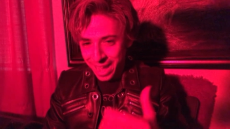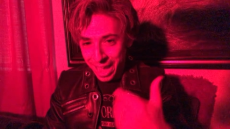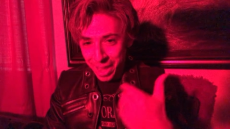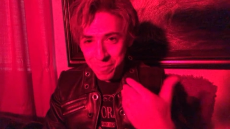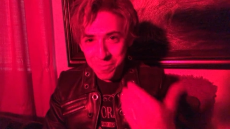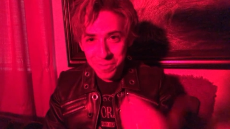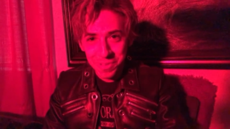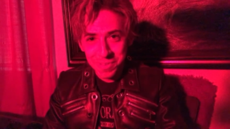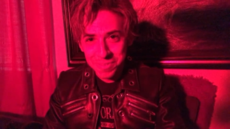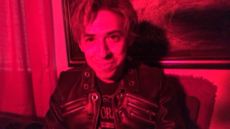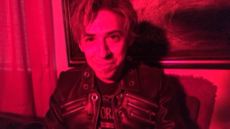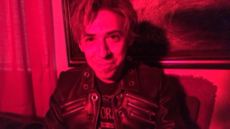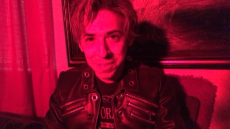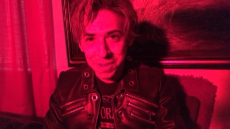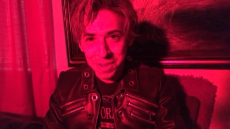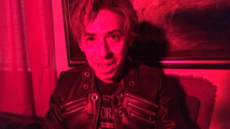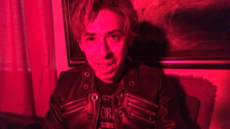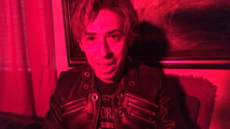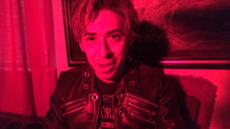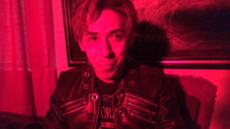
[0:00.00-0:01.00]
I release something.
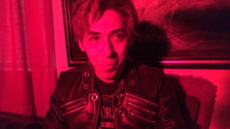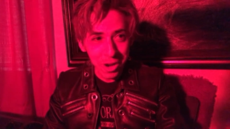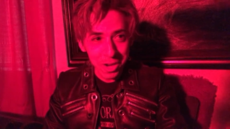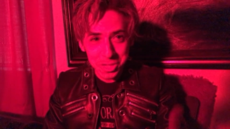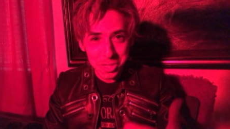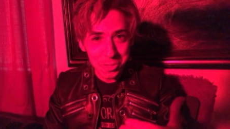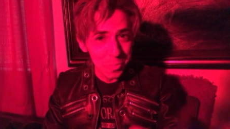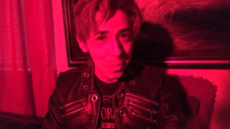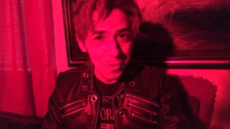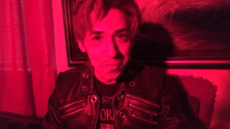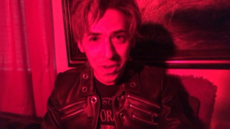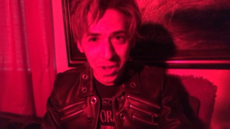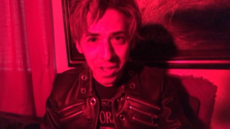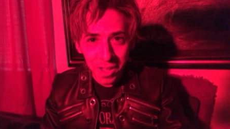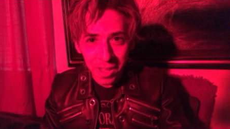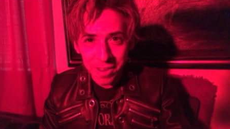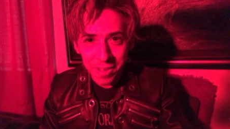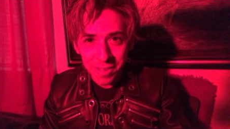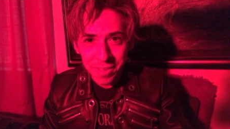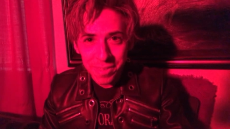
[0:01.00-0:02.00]
I want to just move
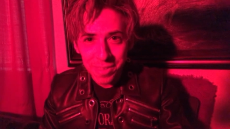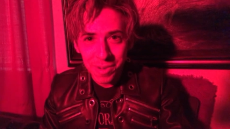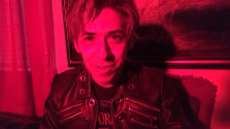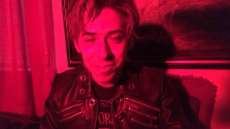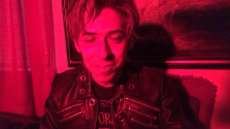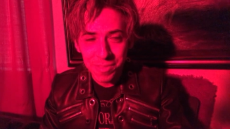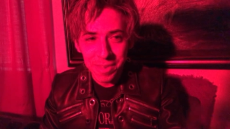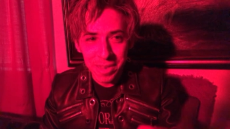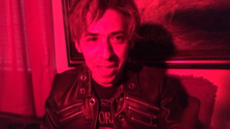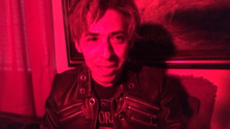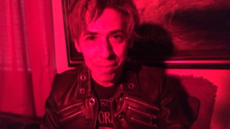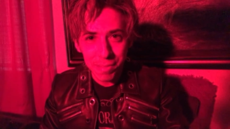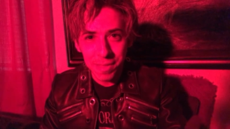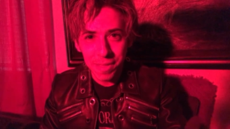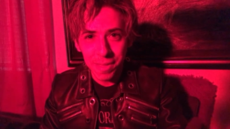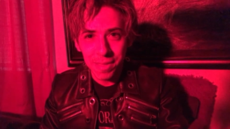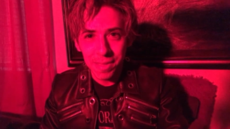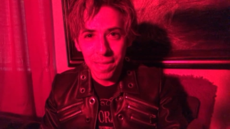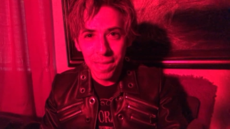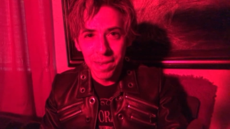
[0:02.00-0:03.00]
on, you know, to the next
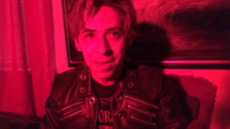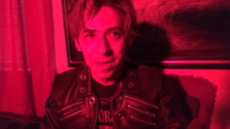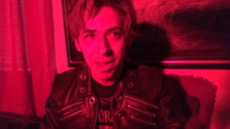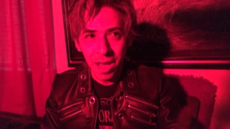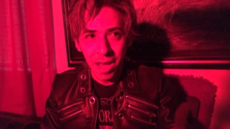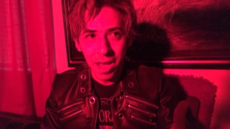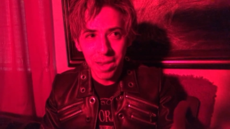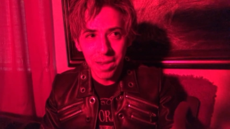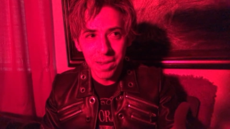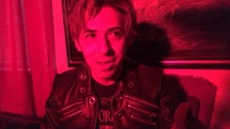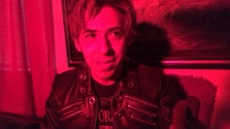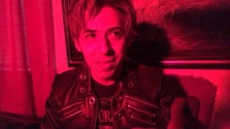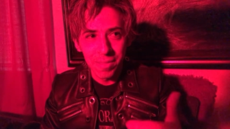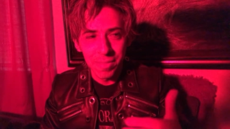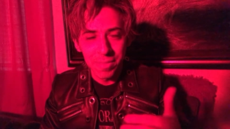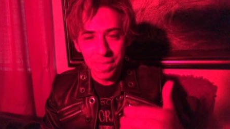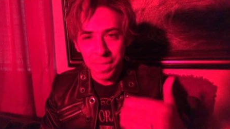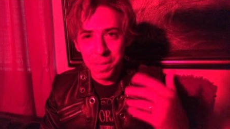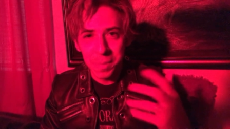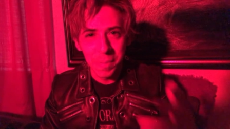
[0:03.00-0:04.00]
thing and not
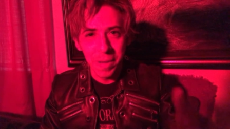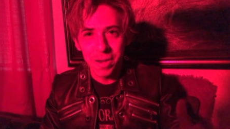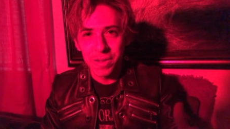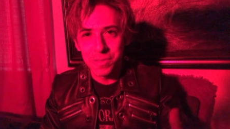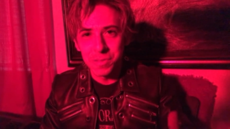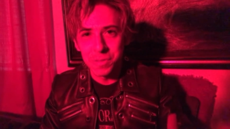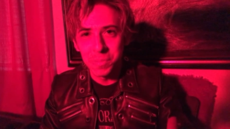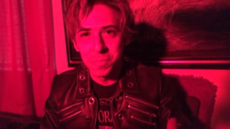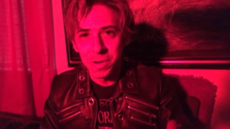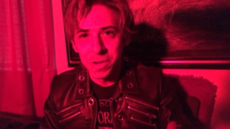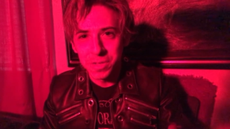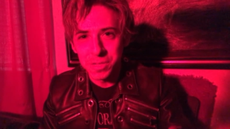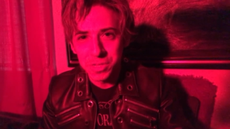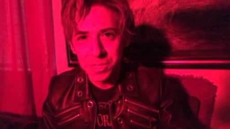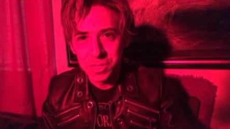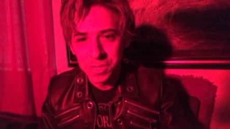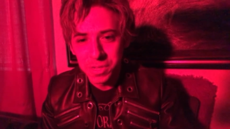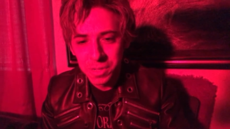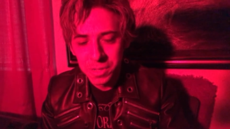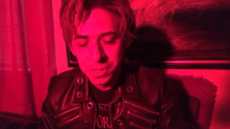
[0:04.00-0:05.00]
think about it too
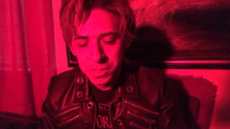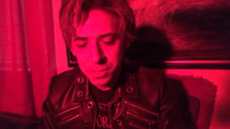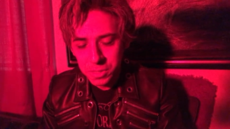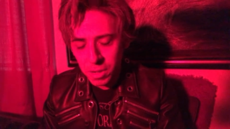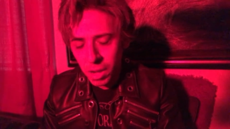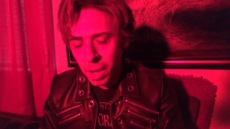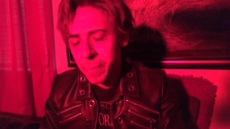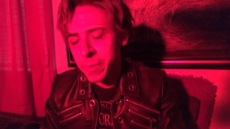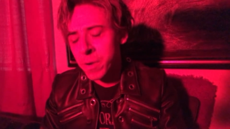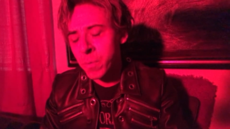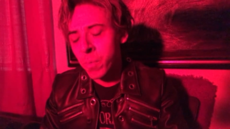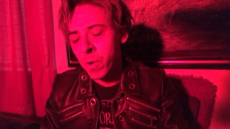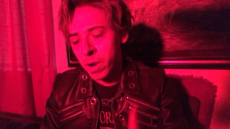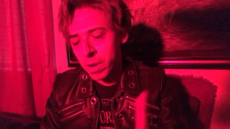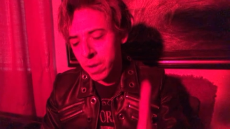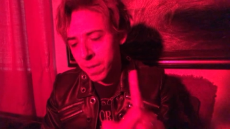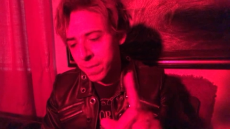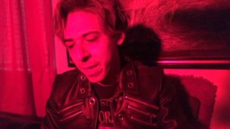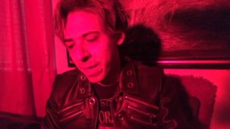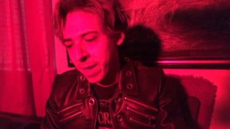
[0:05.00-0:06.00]
much. So I'm gonna
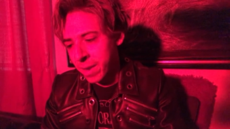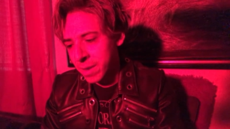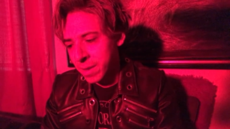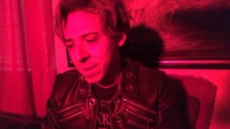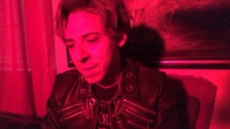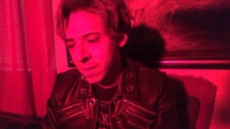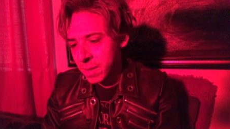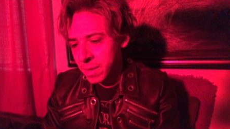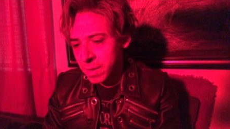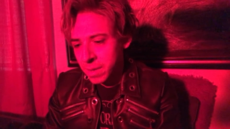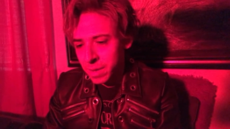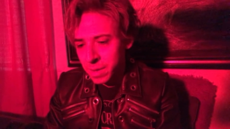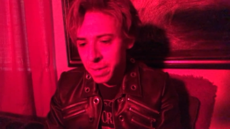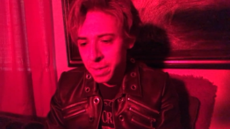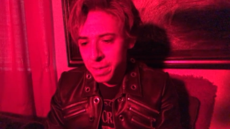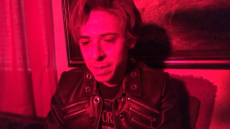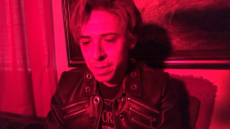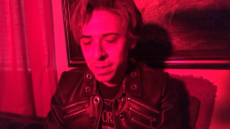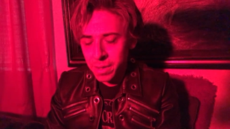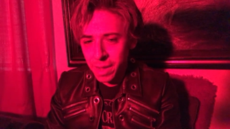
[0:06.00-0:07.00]
work on that.
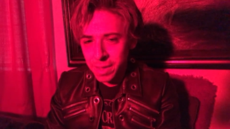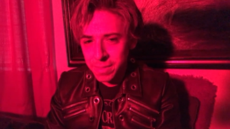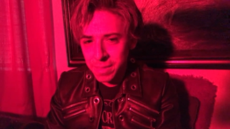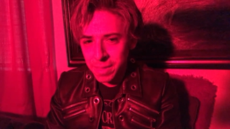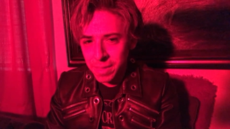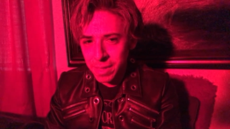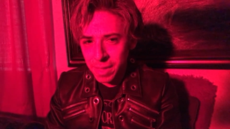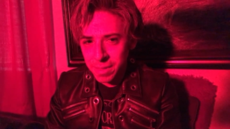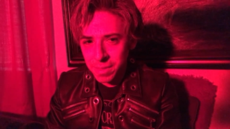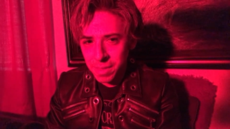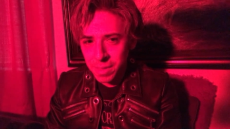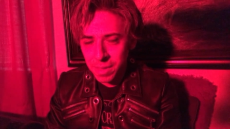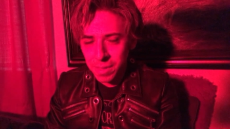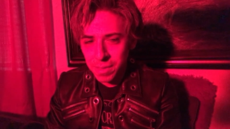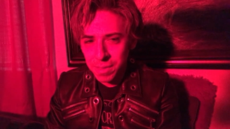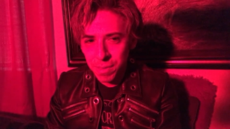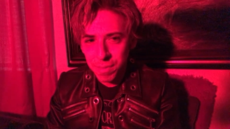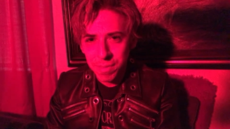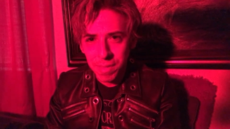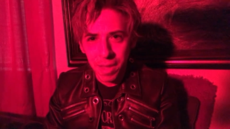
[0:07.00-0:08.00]
Uh, I think I think in
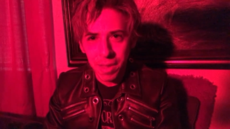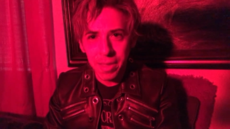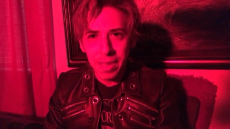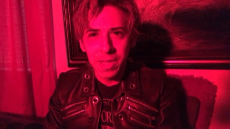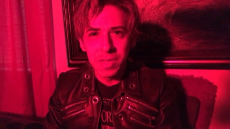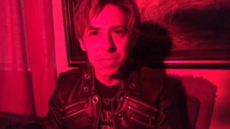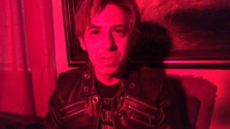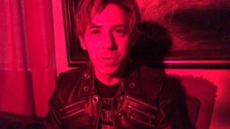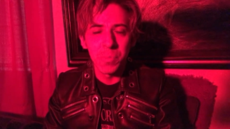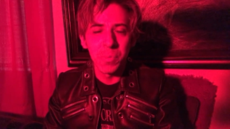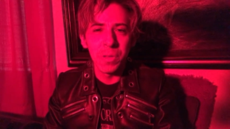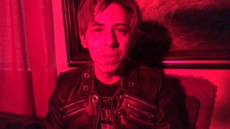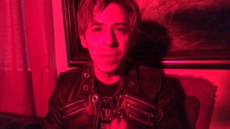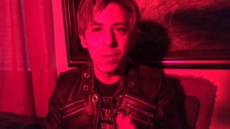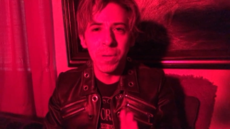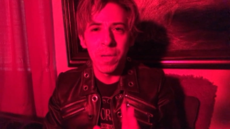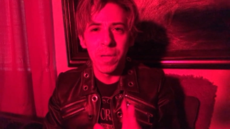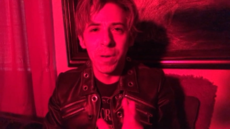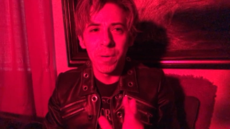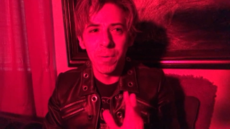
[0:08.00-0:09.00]
this day and age, it really
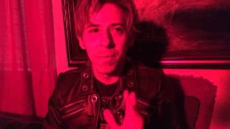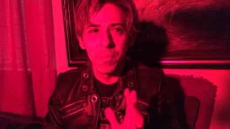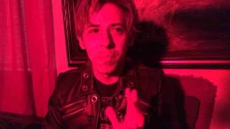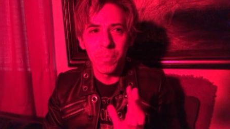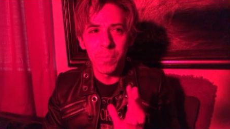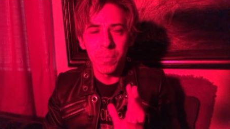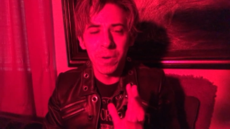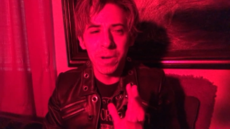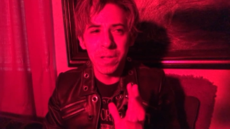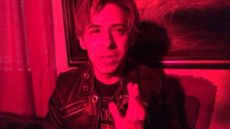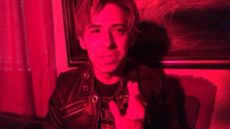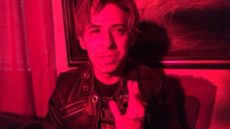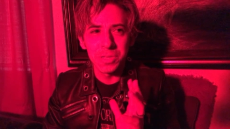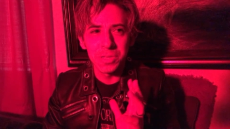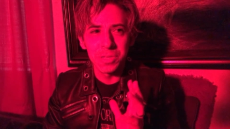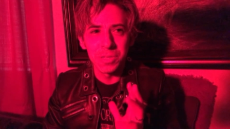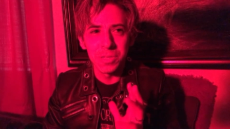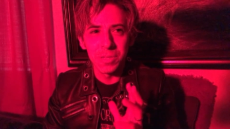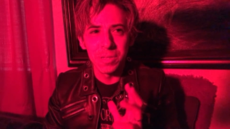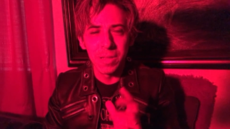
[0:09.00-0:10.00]
it really
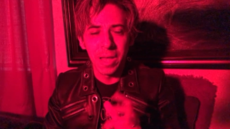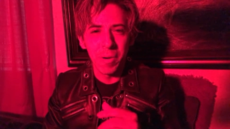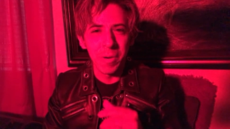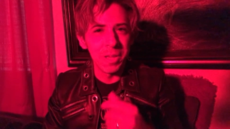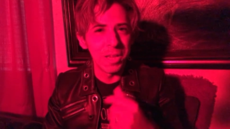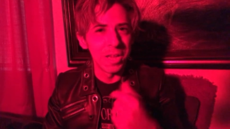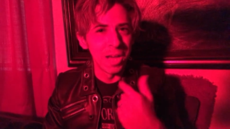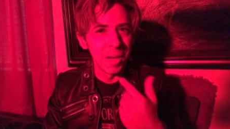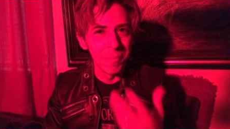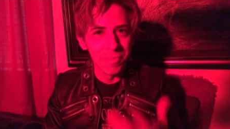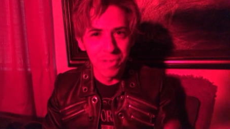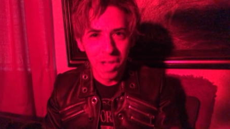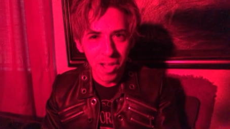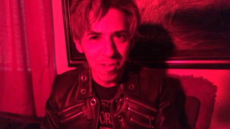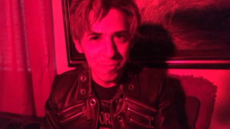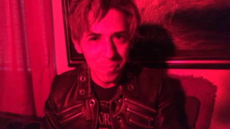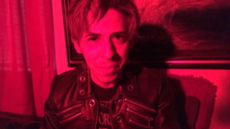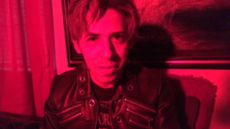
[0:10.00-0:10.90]
just not only comes off